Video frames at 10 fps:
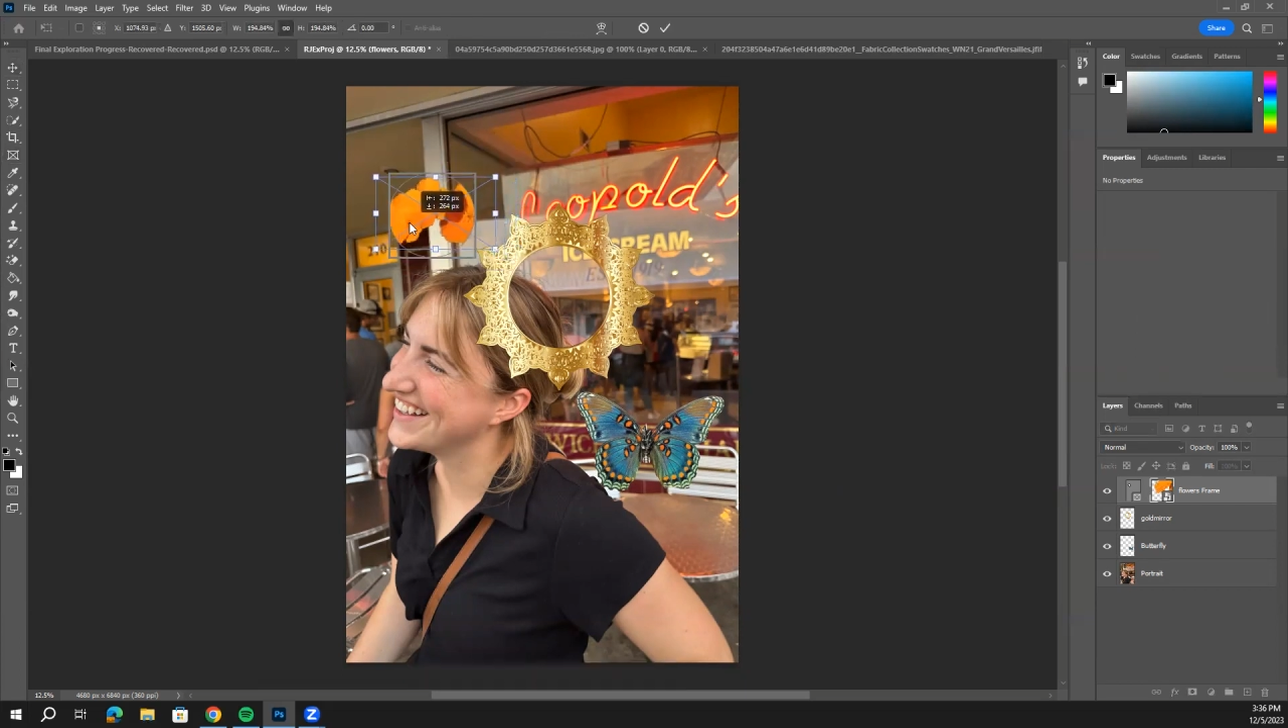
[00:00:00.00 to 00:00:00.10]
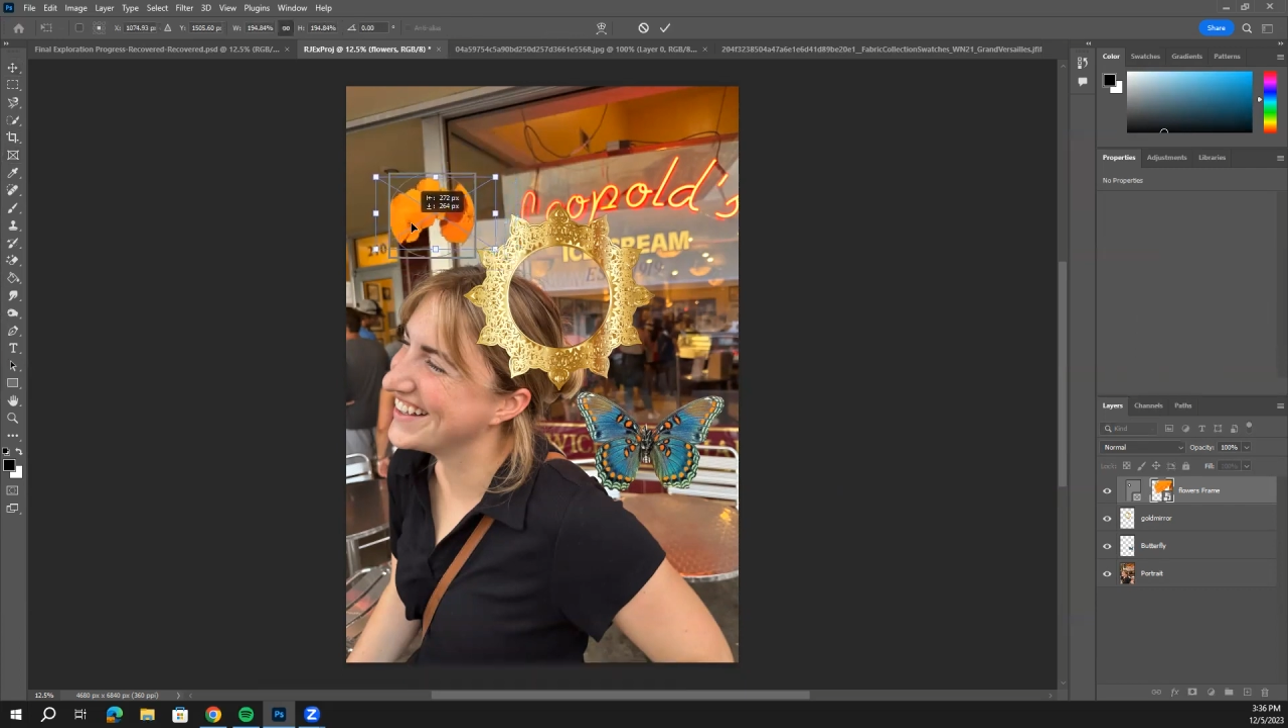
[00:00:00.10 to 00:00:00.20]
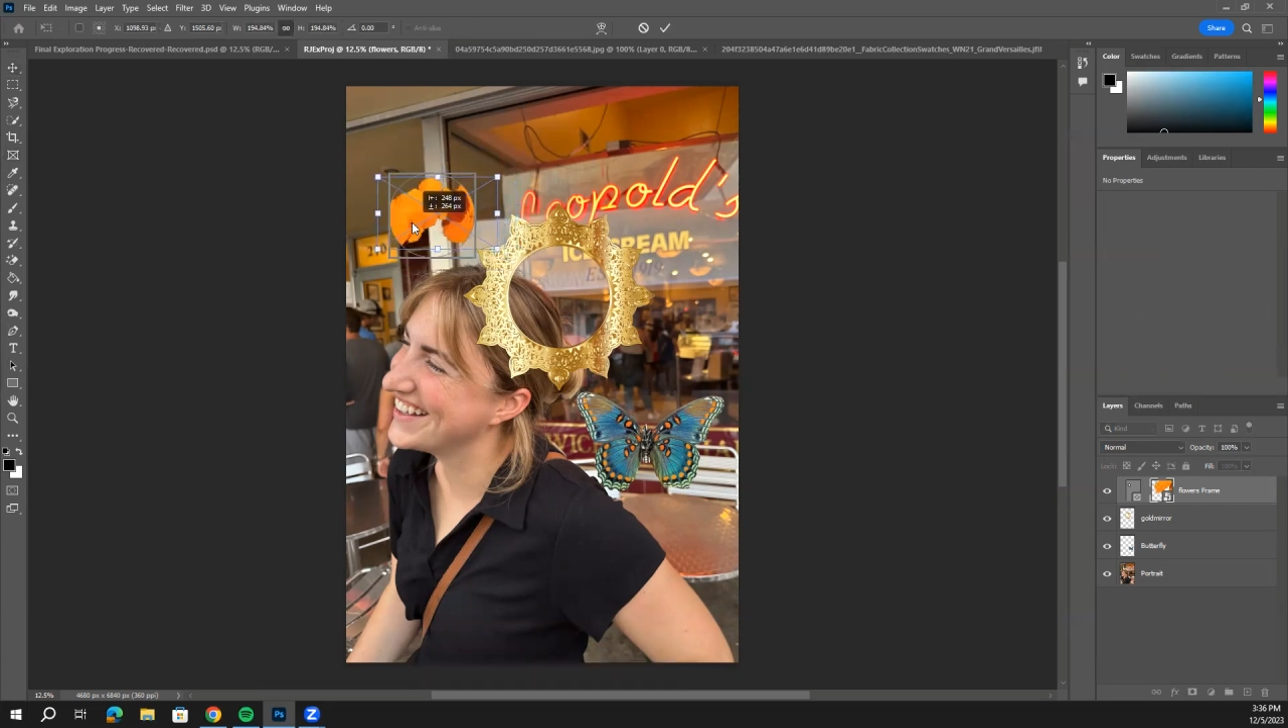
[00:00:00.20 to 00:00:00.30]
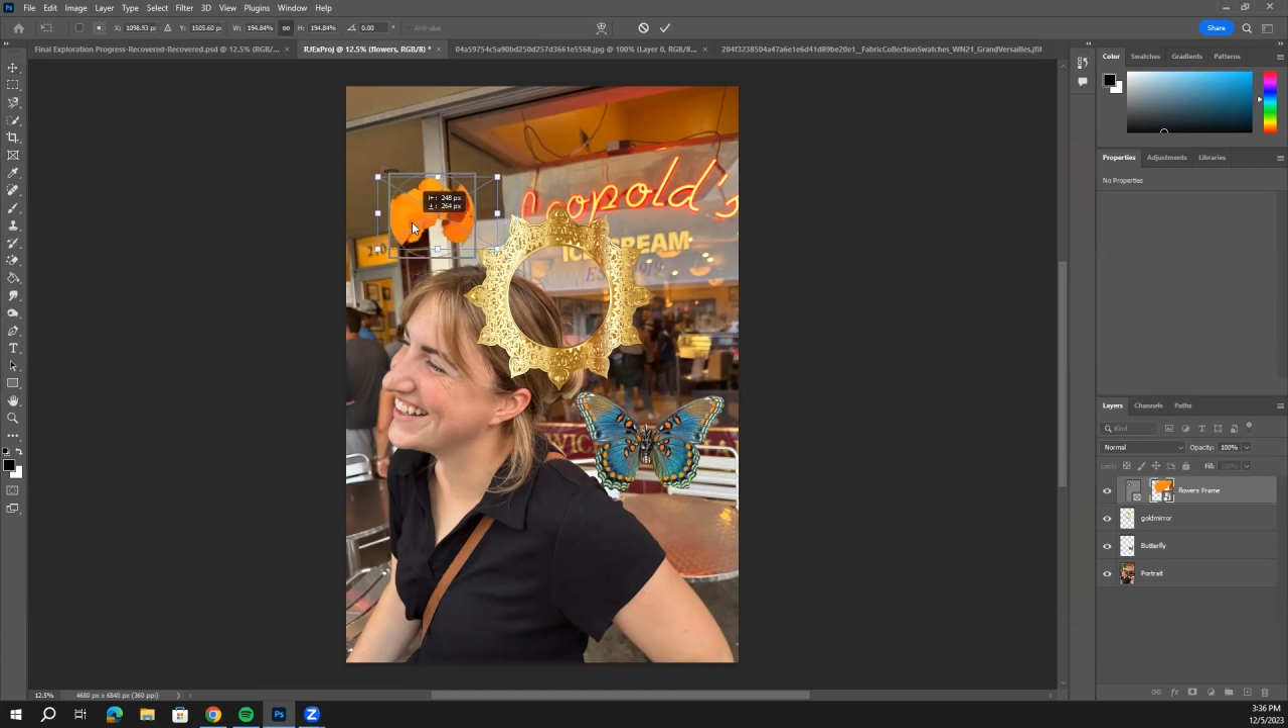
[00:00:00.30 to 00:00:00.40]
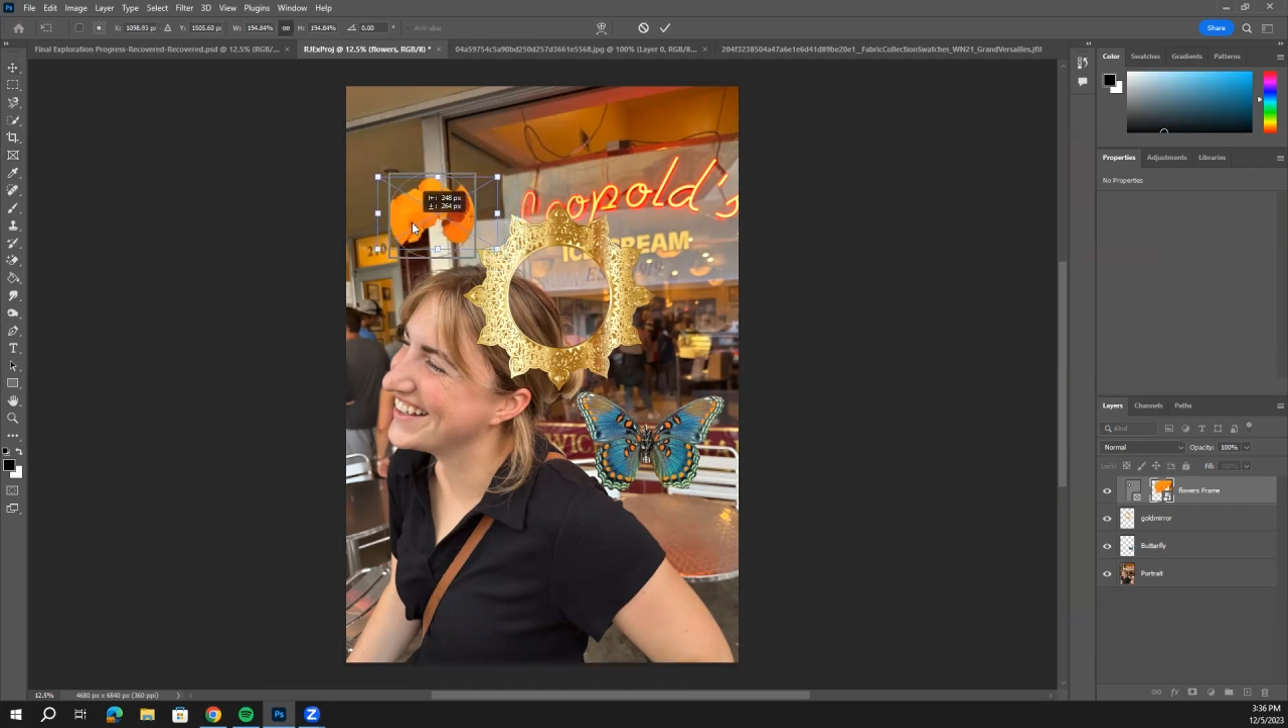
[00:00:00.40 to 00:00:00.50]
a
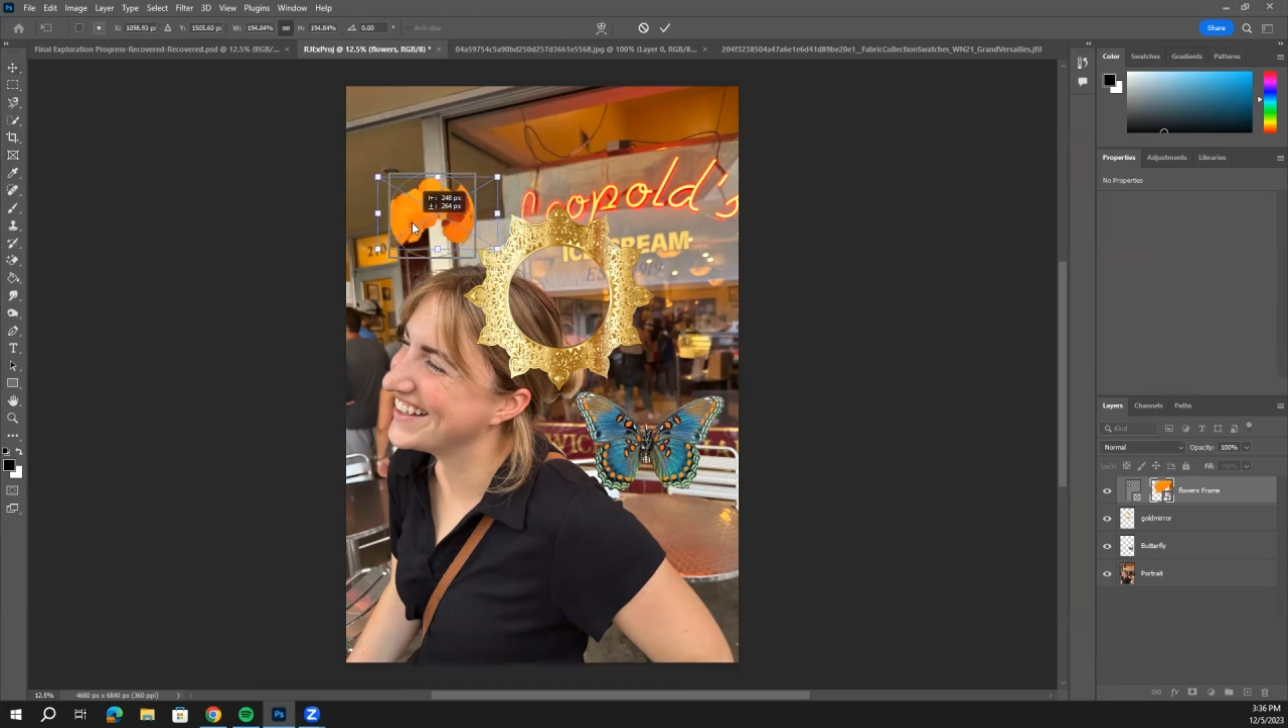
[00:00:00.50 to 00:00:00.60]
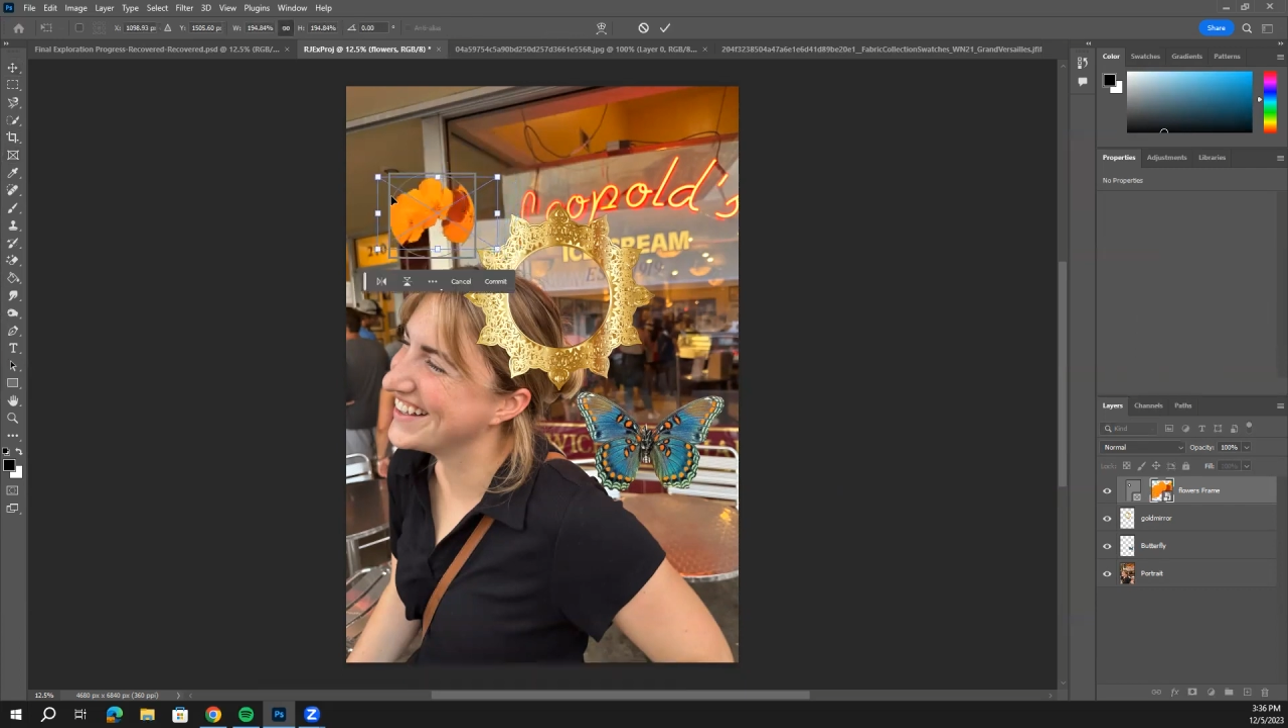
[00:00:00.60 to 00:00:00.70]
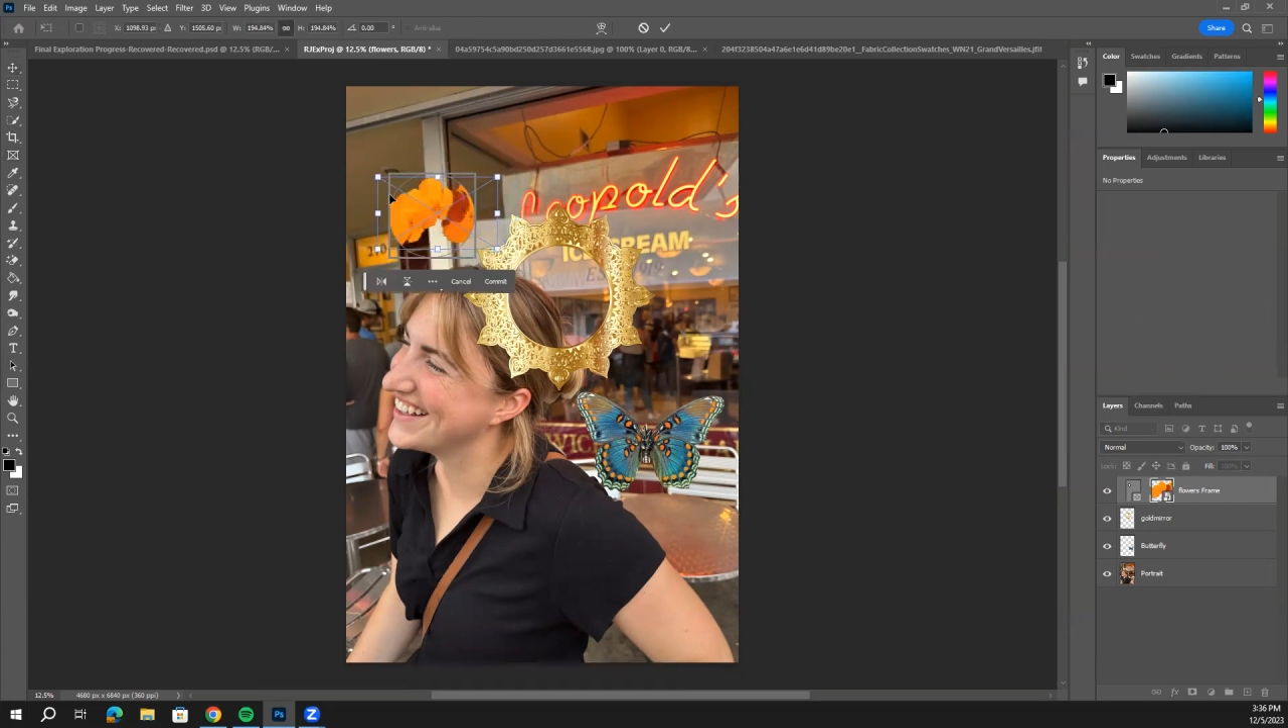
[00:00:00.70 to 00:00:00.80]
circle.